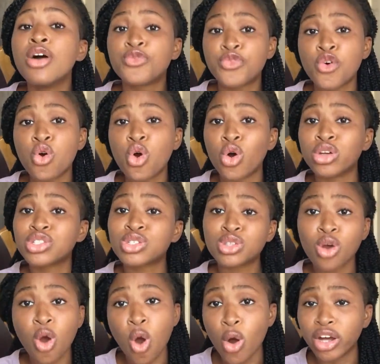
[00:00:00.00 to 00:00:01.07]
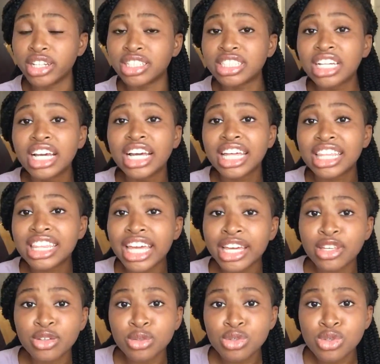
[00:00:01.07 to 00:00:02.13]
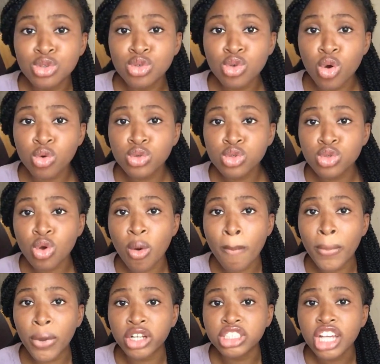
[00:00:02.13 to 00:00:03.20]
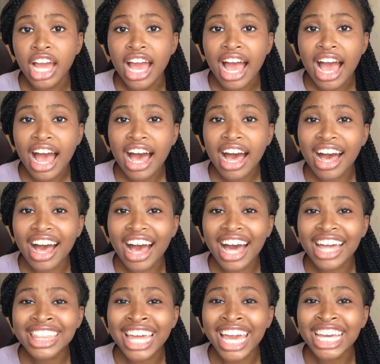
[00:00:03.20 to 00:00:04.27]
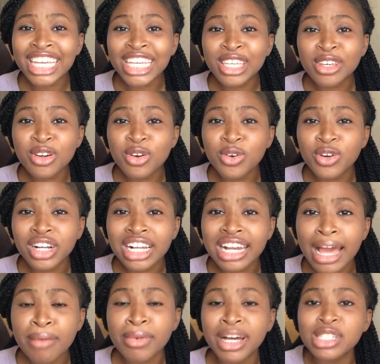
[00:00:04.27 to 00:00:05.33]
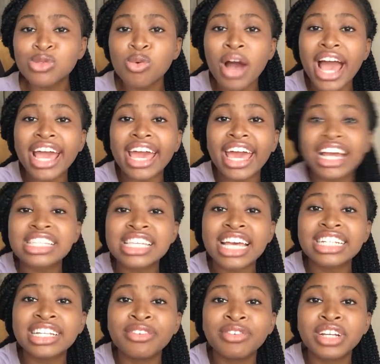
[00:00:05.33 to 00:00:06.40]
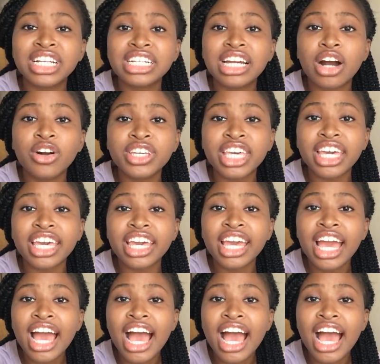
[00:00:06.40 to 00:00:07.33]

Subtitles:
focus on. Thank you so much. Thank you, Climax YX. I didn't really... Okay,